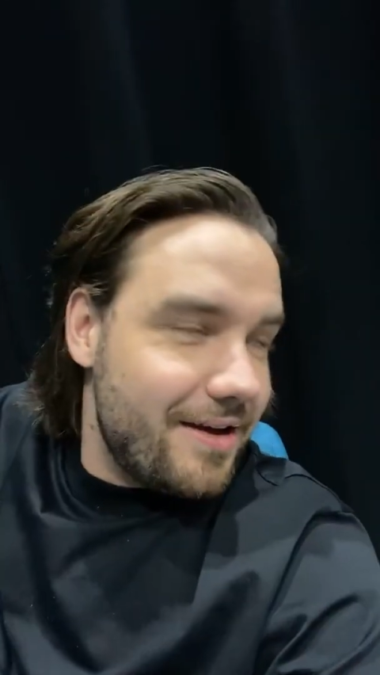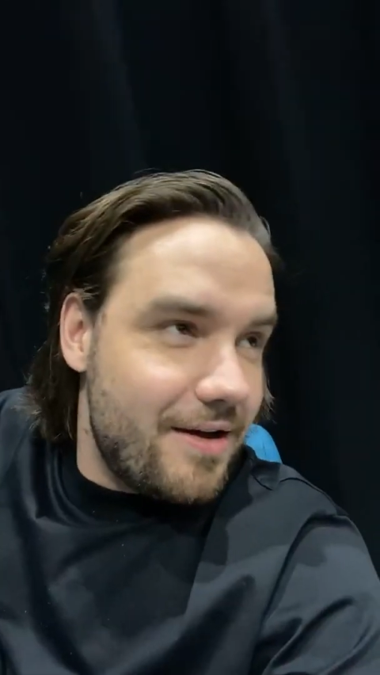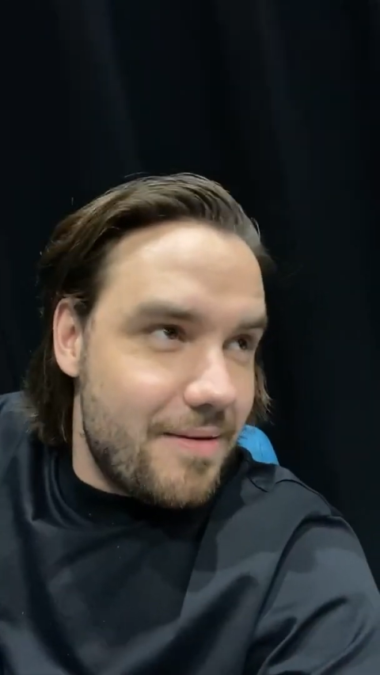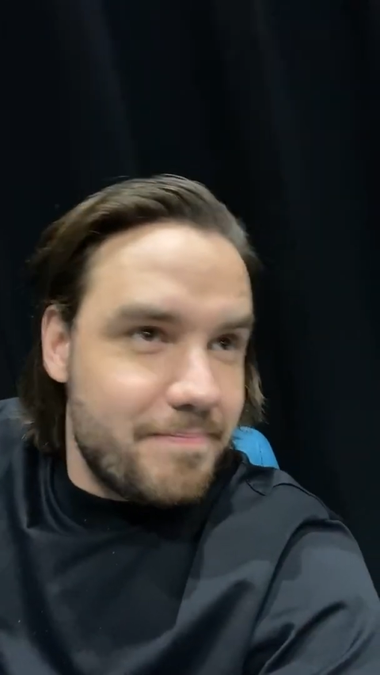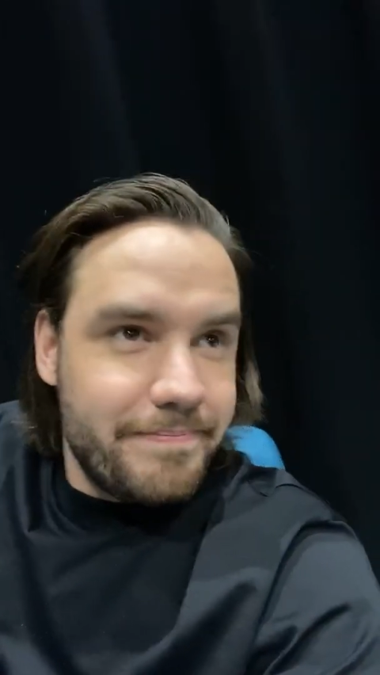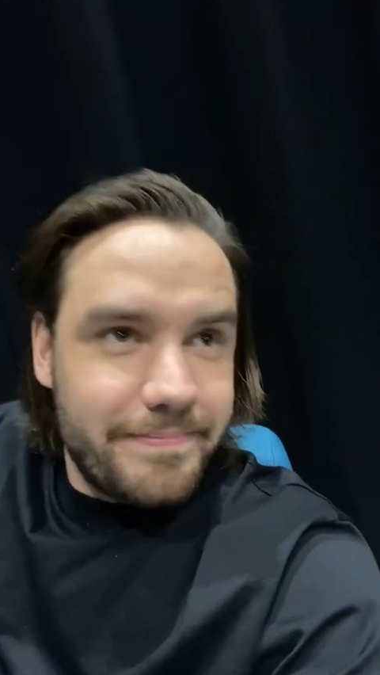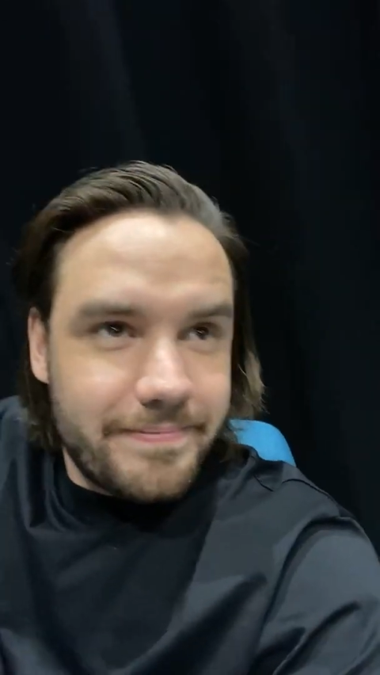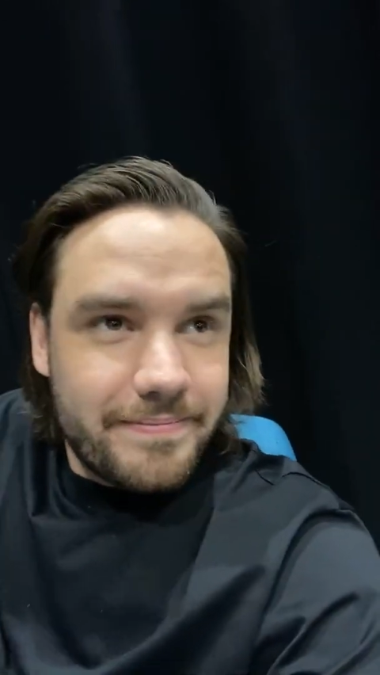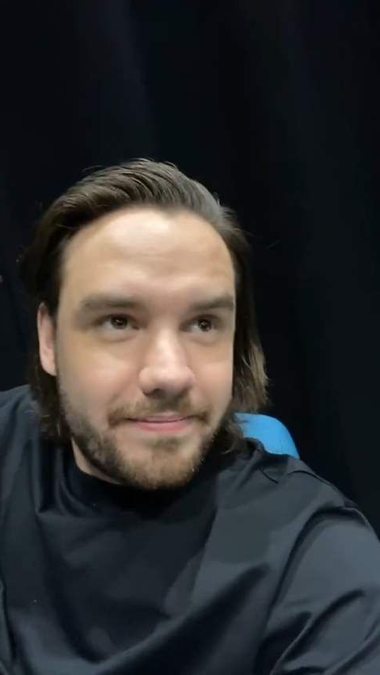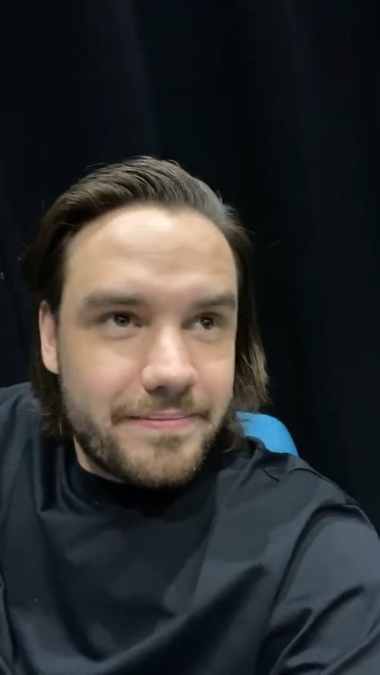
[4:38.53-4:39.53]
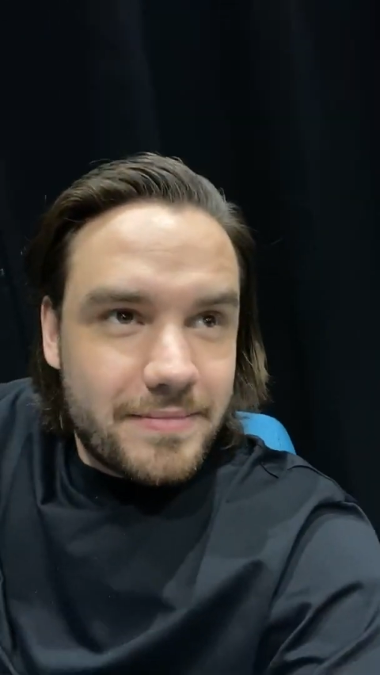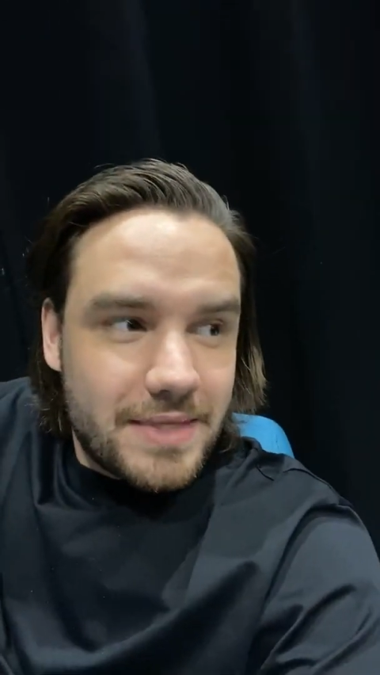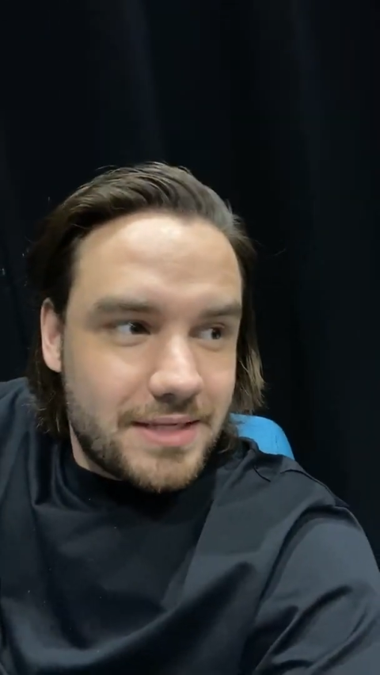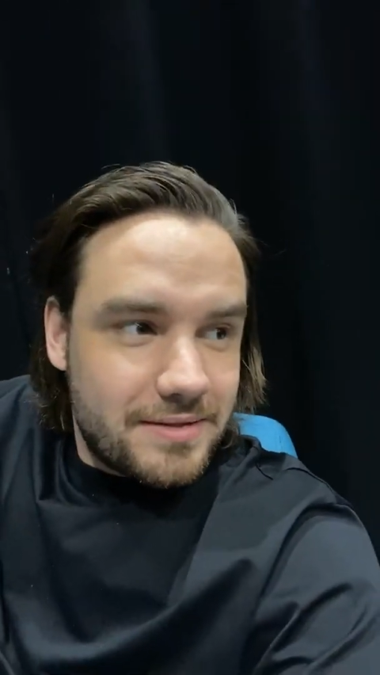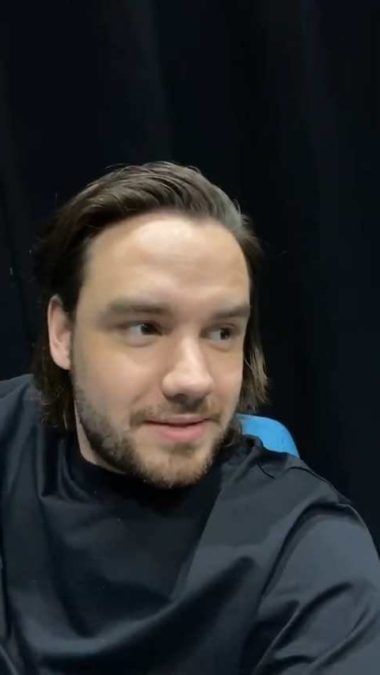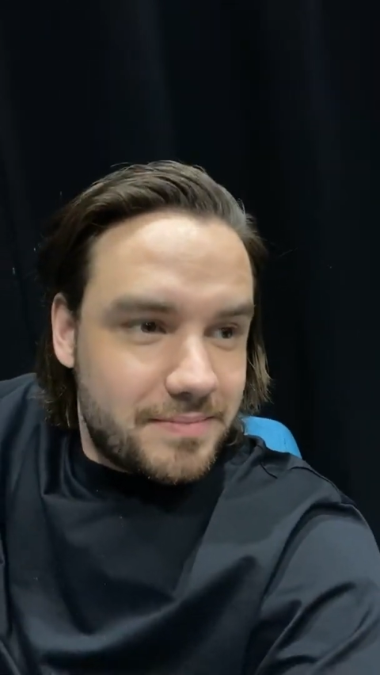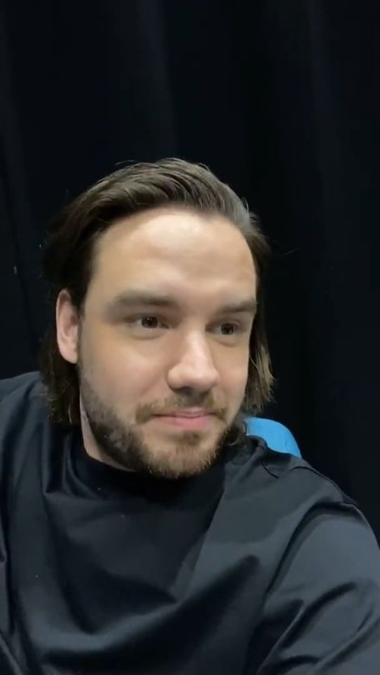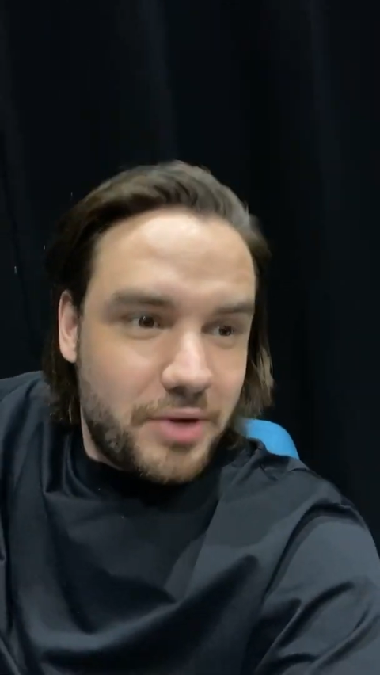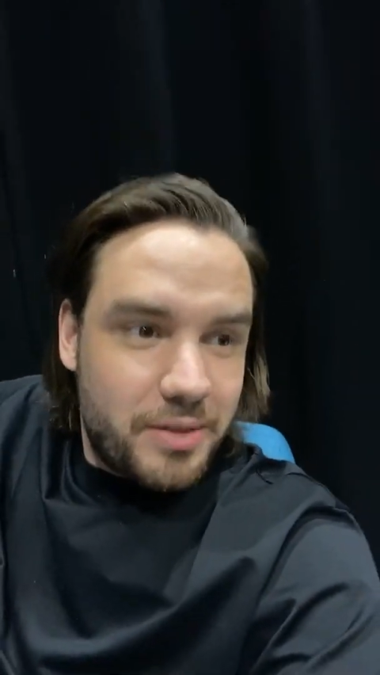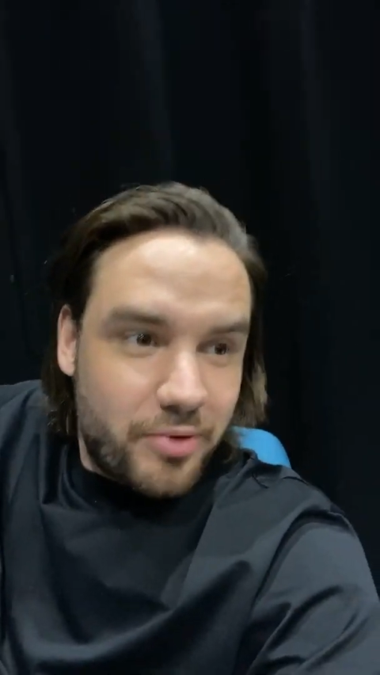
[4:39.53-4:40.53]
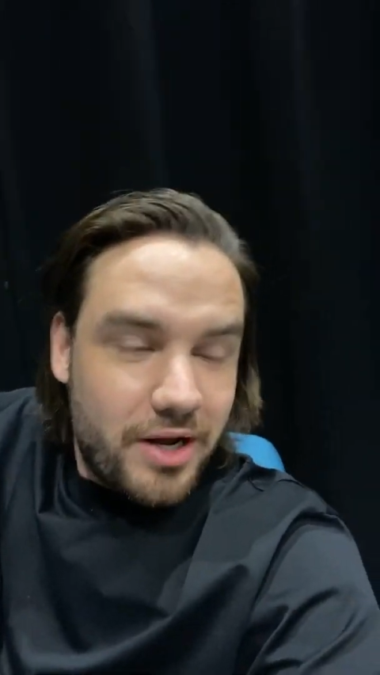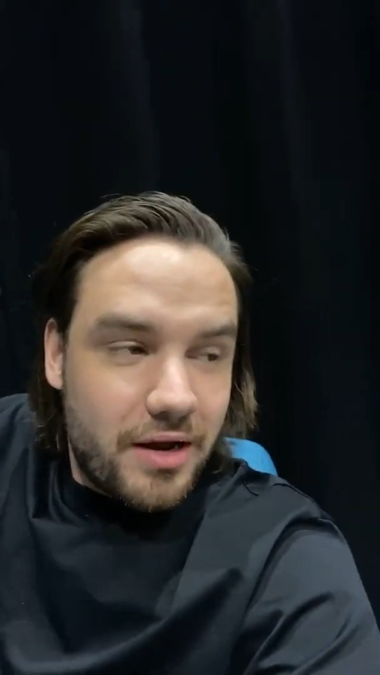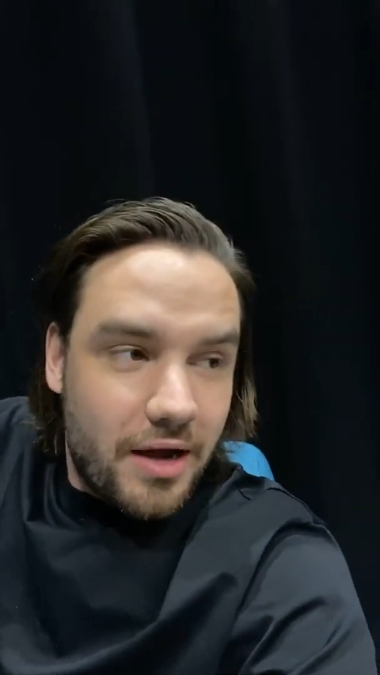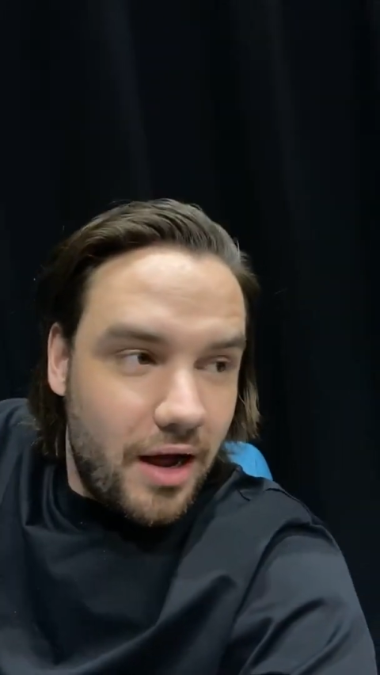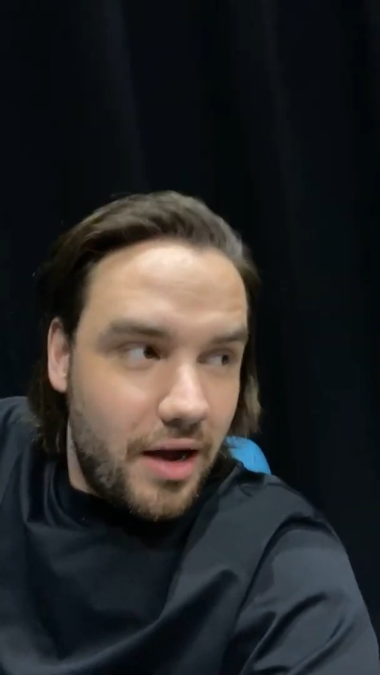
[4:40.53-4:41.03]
Bloody brilliant.